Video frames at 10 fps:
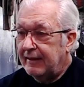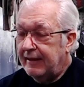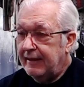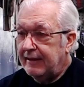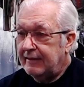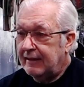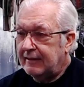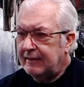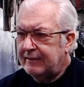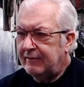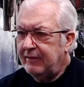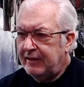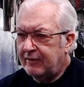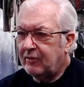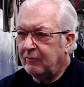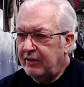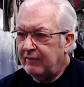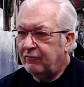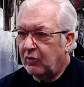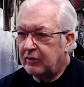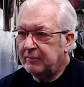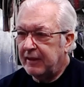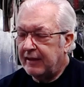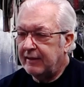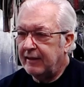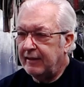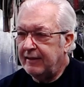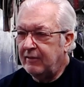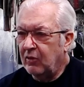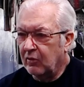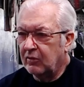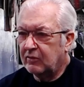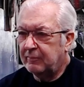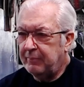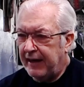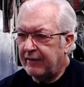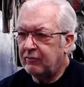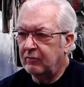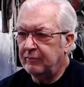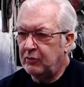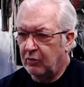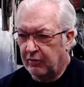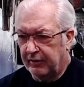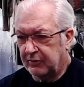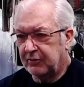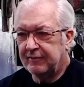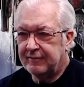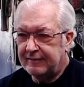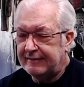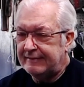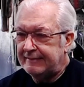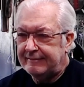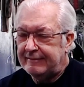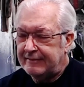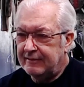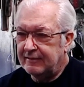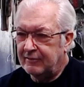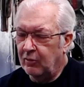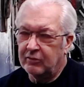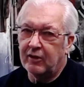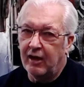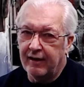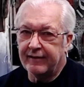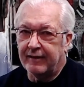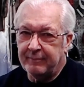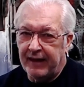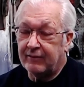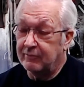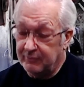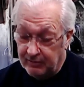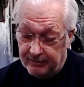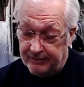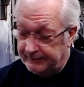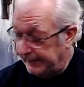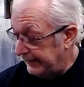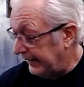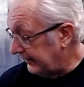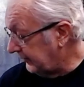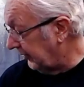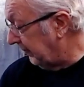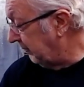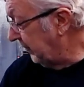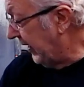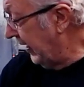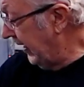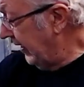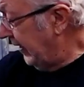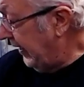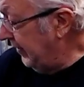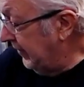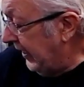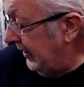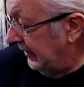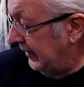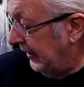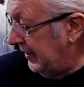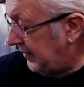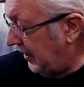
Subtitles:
And I think we did some reinforcement on the girls' bathroom doors. Girls are hard on bathroom doors, I guess. So anyway, he's